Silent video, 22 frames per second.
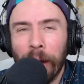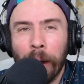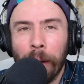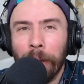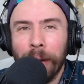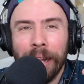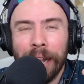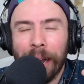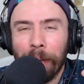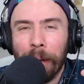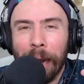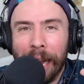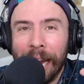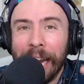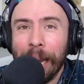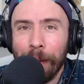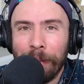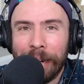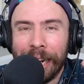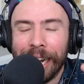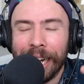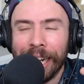no, I
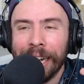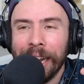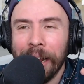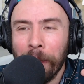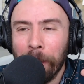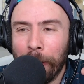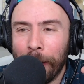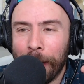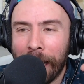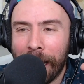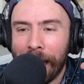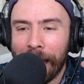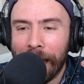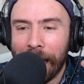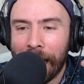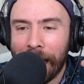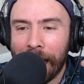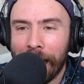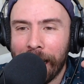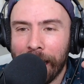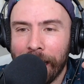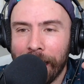am kidding. But I,
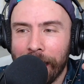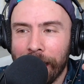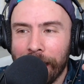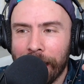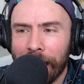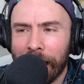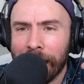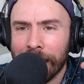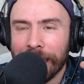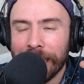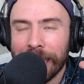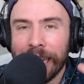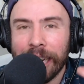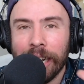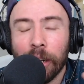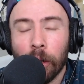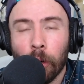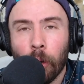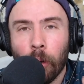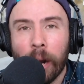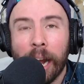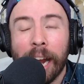I, I
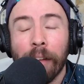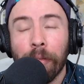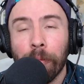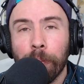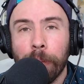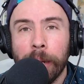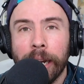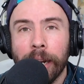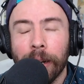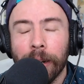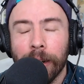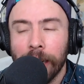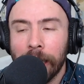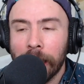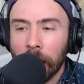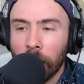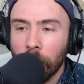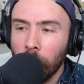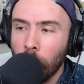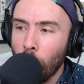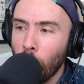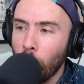think craft beer,
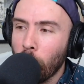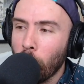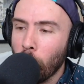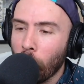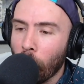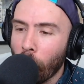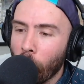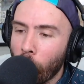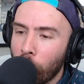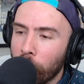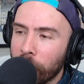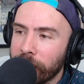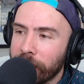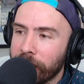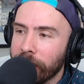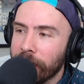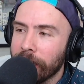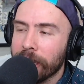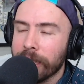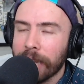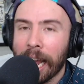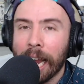local
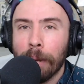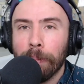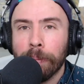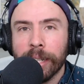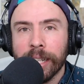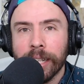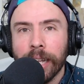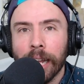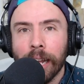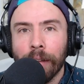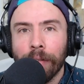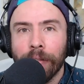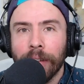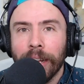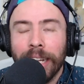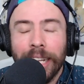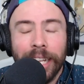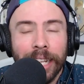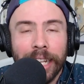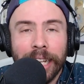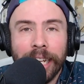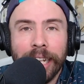artisan type stuff
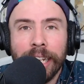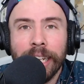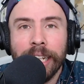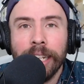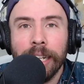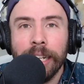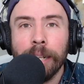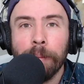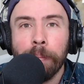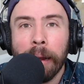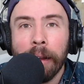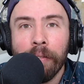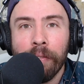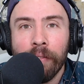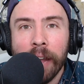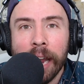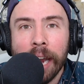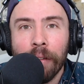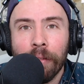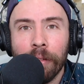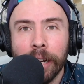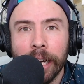is my
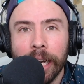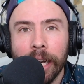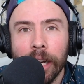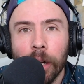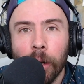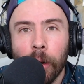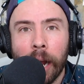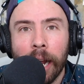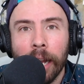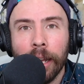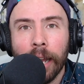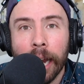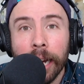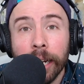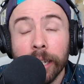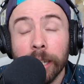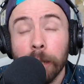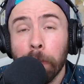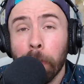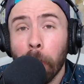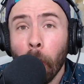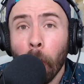favorite. You know, I
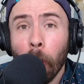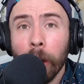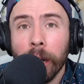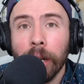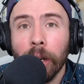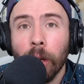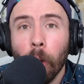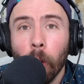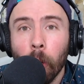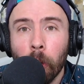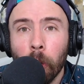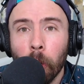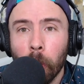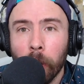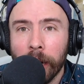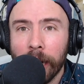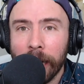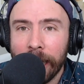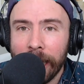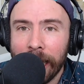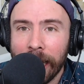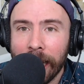like supporting local
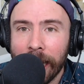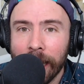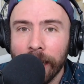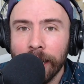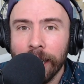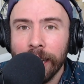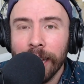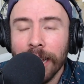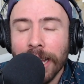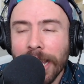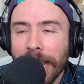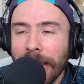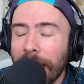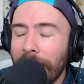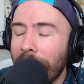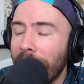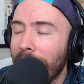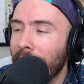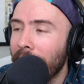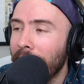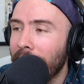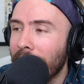when I can.
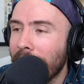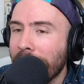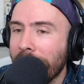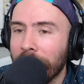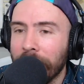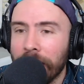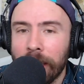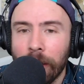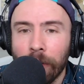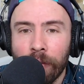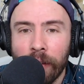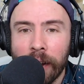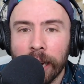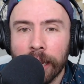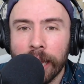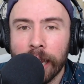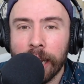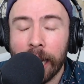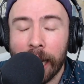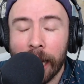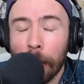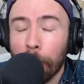And the fact
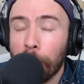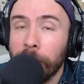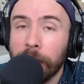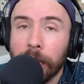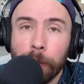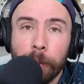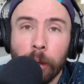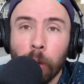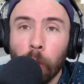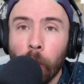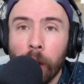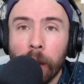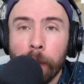that it happens to be